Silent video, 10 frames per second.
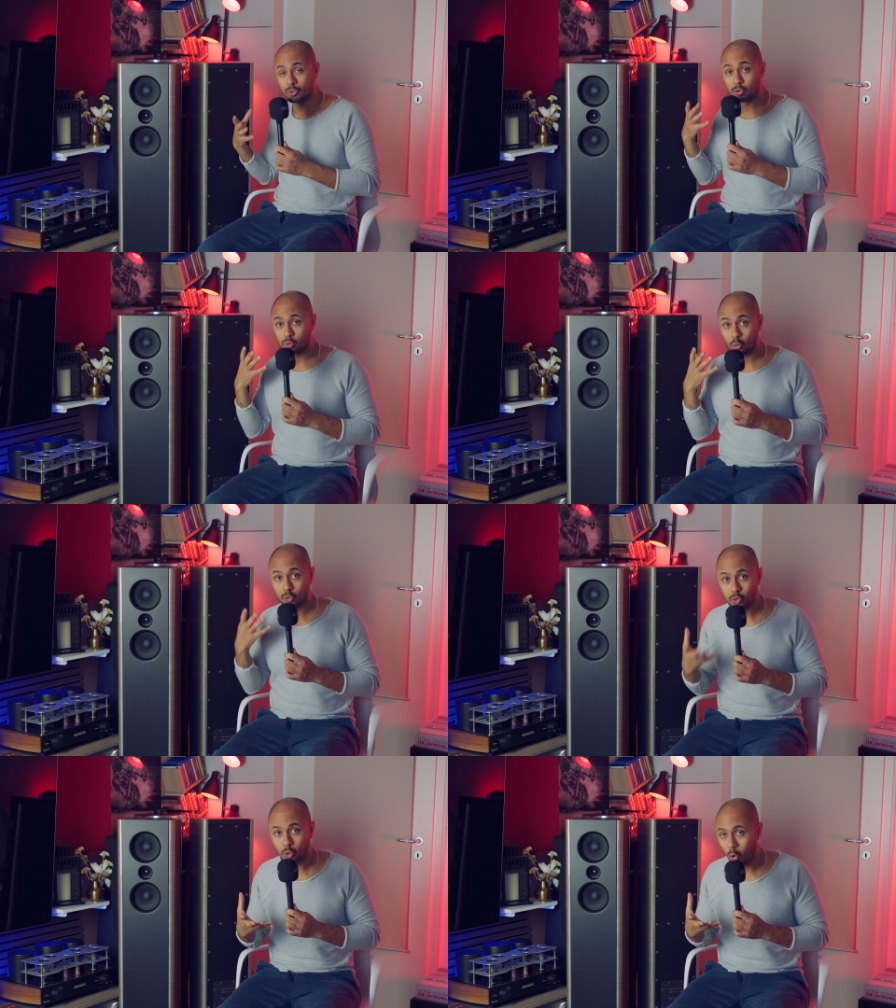so
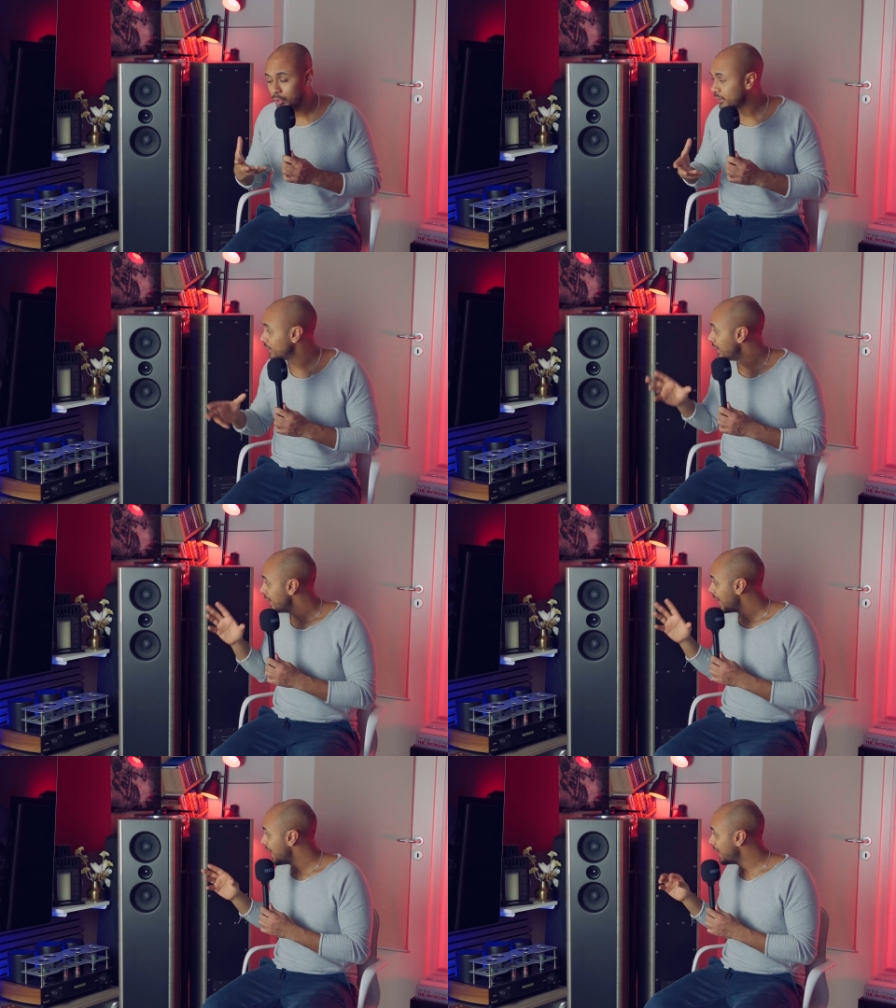solid,
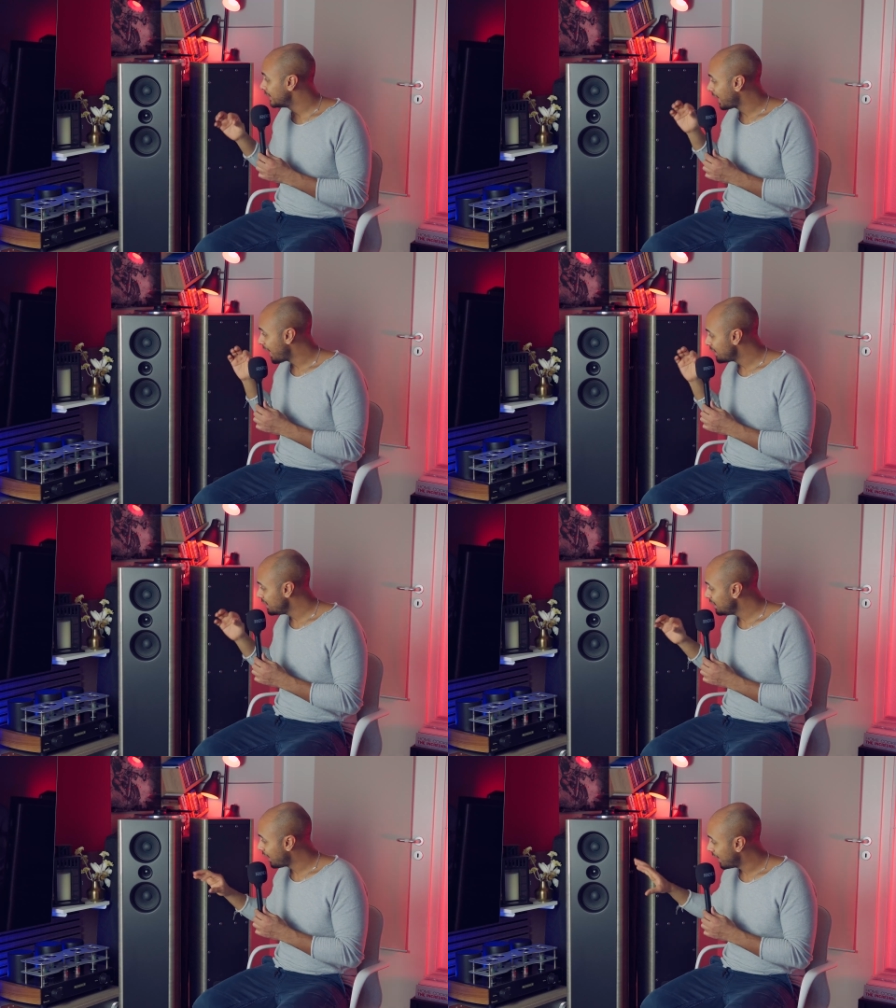and I
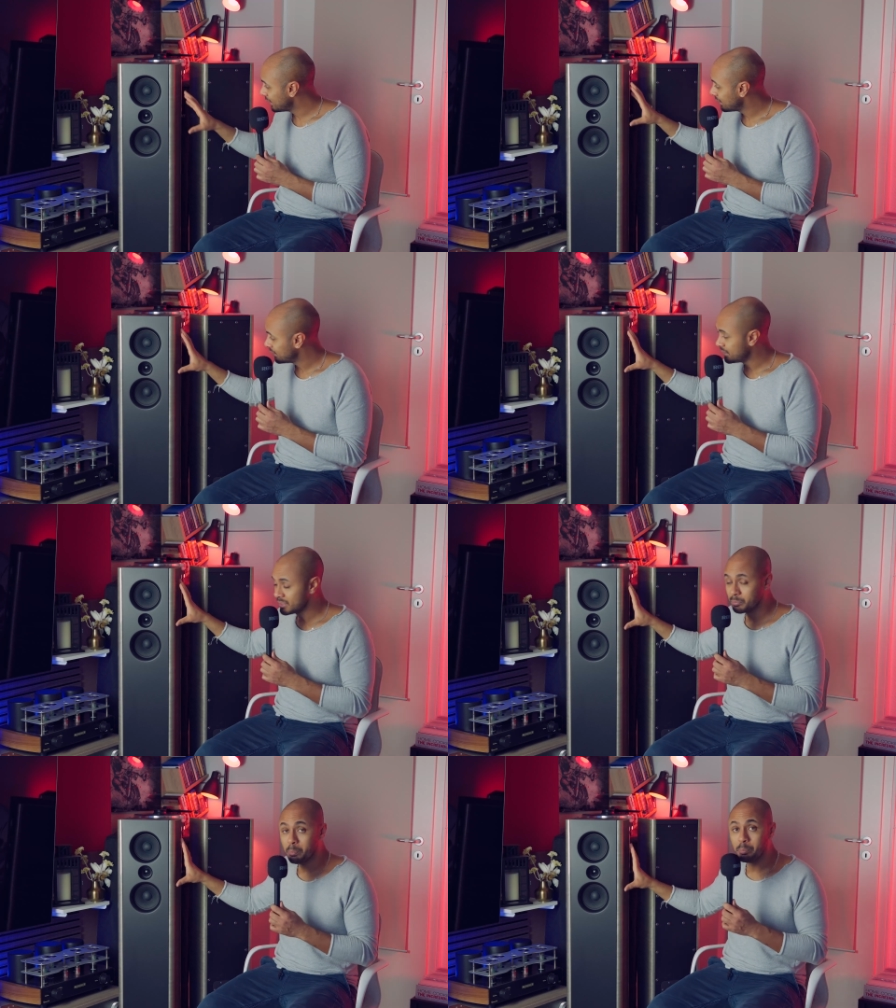really like
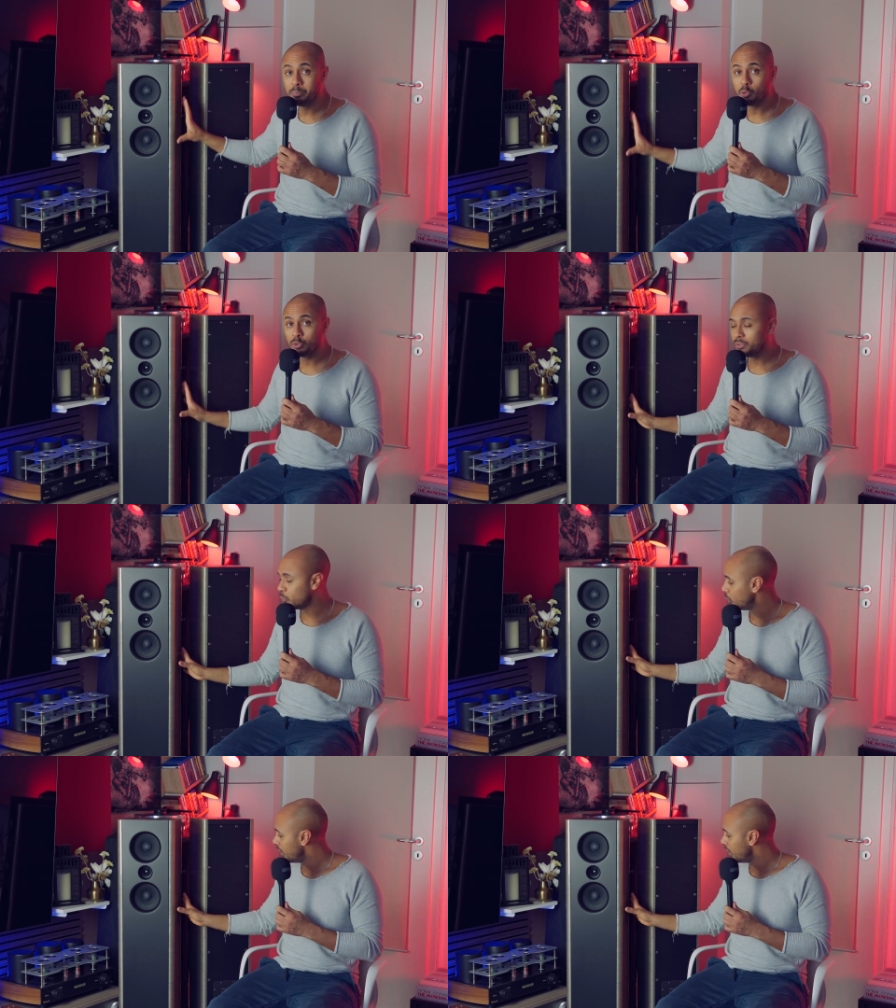this beautiful